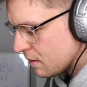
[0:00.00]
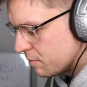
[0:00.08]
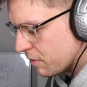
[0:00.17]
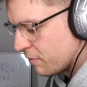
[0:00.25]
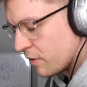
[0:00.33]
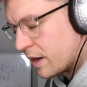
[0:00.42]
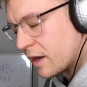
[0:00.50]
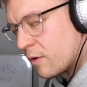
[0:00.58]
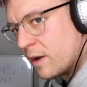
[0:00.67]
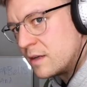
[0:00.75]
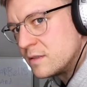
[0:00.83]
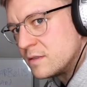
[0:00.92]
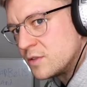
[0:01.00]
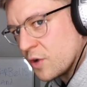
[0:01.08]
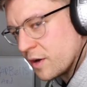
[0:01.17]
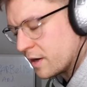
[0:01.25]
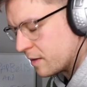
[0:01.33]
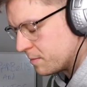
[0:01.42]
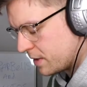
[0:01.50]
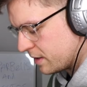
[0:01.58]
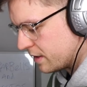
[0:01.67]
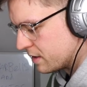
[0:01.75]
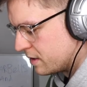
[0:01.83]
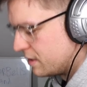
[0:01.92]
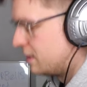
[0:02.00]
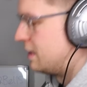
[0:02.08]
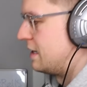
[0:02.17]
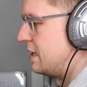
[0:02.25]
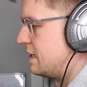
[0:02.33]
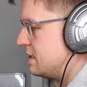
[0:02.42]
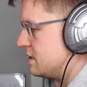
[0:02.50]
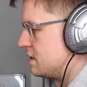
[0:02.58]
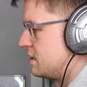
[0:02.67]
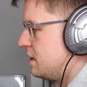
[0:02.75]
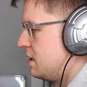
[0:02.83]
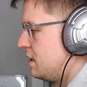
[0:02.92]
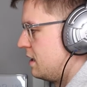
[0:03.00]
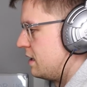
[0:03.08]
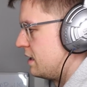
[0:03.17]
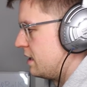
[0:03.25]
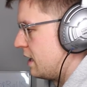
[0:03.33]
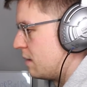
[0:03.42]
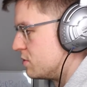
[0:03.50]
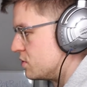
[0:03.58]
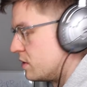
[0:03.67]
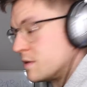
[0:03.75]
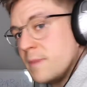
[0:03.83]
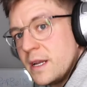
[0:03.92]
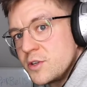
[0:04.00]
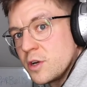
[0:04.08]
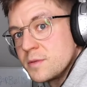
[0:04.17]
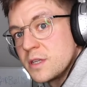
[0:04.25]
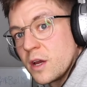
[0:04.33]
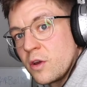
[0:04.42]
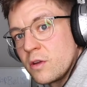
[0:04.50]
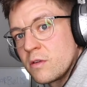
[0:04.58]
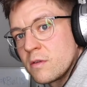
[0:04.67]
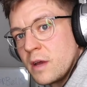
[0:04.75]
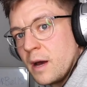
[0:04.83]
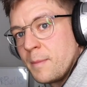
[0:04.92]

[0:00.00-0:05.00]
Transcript: before I quit joinery completely is uh, I was doing as many jobs as I could.